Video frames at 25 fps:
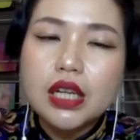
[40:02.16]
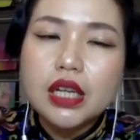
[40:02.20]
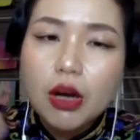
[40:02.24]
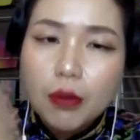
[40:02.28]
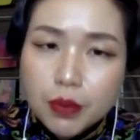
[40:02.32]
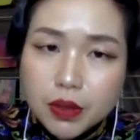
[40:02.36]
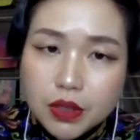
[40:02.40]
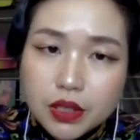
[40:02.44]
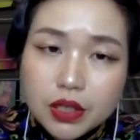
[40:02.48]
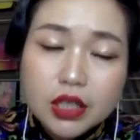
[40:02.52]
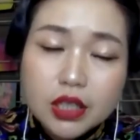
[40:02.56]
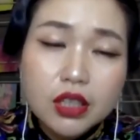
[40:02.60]

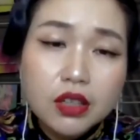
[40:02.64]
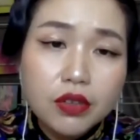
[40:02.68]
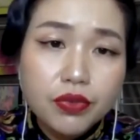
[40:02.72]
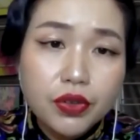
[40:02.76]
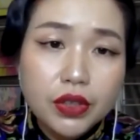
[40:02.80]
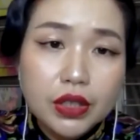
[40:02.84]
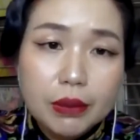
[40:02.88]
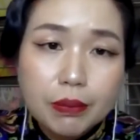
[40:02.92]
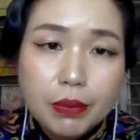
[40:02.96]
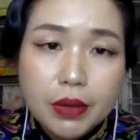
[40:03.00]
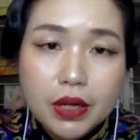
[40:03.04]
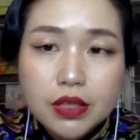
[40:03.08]
obstacle for
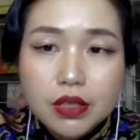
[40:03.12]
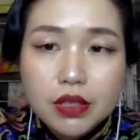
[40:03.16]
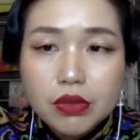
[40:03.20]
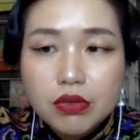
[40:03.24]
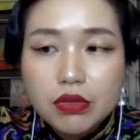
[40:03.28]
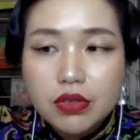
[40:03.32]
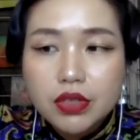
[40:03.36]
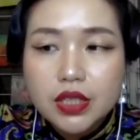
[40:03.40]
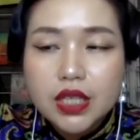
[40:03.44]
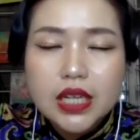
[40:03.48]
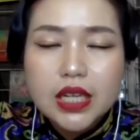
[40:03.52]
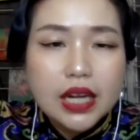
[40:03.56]
the person to
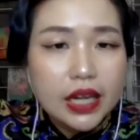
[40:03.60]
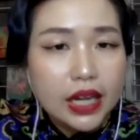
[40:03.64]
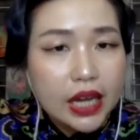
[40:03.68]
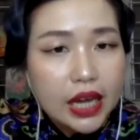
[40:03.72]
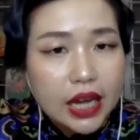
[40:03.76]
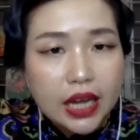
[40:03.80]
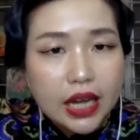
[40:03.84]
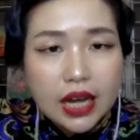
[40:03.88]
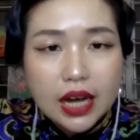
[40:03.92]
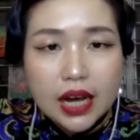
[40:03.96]
say that, hey,